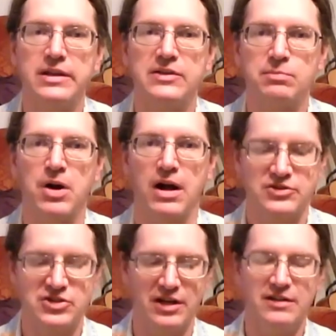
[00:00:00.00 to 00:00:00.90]
is
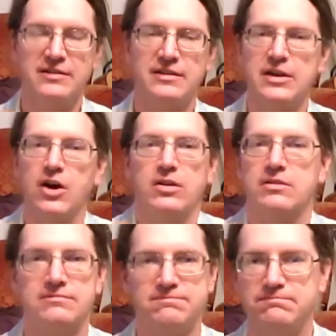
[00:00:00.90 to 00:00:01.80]
prajna. It
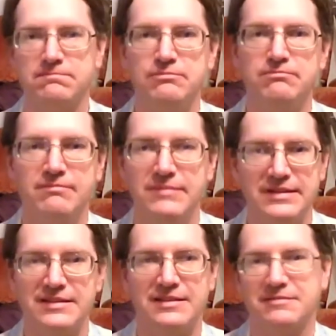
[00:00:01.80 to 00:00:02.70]
all.
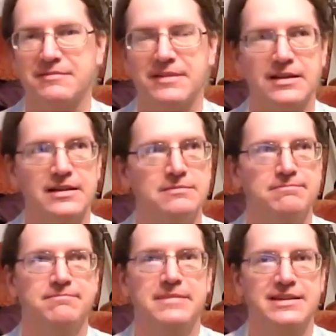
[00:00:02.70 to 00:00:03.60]
Uh,
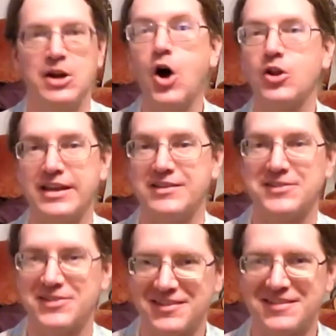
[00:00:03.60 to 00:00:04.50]
it all
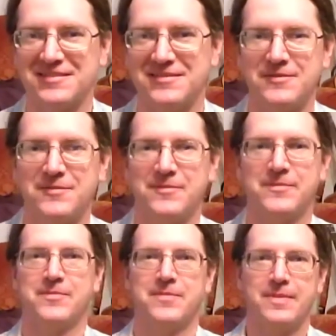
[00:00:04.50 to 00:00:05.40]
is.
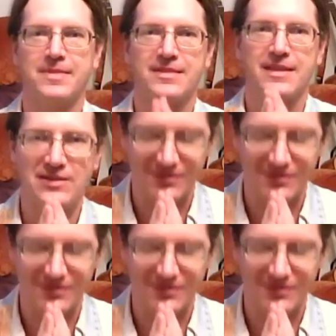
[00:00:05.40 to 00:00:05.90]
Thank